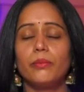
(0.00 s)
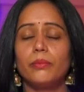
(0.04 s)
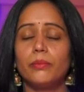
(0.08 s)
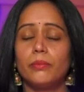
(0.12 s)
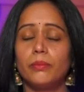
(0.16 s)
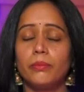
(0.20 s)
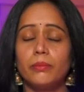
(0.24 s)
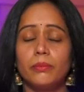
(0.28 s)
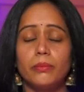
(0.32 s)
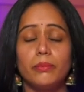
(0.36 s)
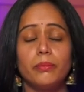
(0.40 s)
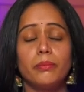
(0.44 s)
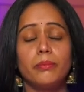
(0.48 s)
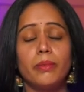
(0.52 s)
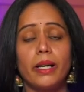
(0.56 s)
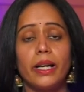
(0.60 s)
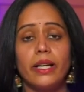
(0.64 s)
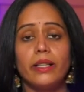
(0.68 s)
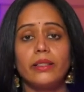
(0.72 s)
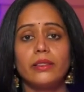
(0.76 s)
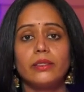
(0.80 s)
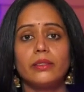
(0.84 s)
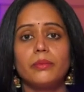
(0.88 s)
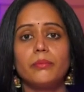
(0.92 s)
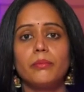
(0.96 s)

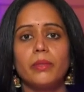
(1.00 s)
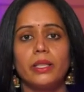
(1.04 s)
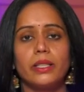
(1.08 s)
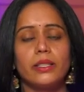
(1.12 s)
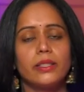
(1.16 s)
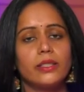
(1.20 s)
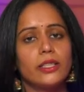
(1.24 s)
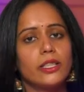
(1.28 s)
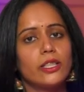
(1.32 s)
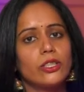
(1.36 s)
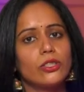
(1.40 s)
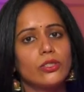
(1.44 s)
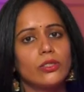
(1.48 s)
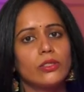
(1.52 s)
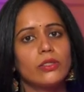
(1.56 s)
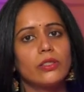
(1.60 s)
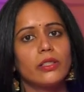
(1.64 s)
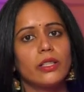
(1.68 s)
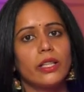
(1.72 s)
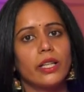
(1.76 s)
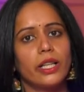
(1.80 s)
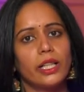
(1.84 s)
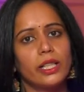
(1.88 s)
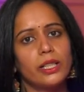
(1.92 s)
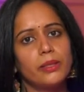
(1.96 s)
But meditation
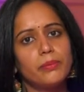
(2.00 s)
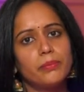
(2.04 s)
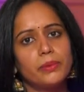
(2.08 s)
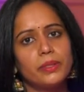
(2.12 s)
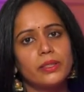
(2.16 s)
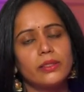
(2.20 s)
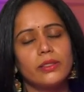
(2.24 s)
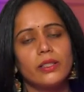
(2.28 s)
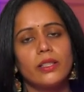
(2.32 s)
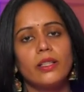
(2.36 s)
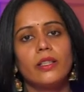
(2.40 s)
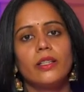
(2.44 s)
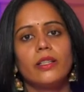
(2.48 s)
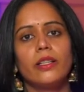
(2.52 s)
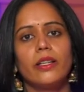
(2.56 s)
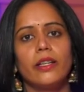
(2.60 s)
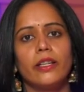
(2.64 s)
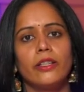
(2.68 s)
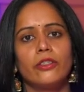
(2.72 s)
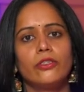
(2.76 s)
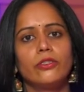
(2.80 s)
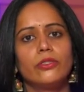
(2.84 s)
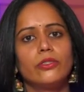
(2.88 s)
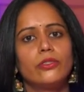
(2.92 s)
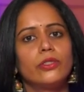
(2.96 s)
helps
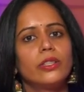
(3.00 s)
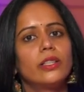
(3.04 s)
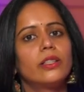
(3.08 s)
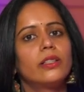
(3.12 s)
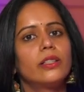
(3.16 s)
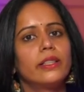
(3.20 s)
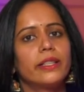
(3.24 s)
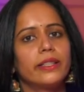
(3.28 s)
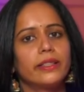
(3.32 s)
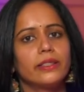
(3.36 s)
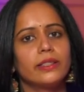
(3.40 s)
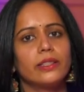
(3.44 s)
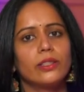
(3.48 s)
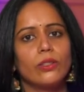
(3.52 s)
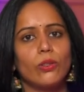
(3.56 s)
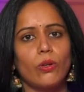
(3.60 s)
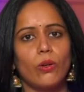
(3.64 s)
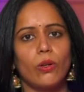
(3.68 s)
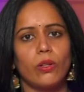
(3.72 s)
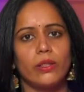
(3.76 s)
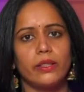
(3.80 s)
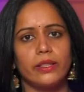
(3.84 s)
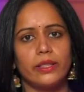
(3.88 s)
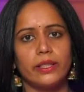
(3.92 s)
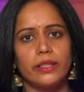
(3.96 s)
in realizing
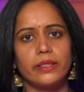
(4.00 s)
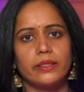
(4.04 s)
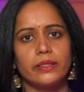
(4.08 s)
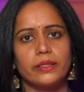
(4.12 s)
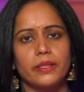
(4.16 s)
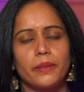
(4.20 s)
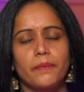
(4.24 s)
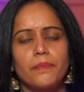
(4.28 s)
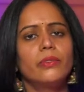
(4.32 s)
all this.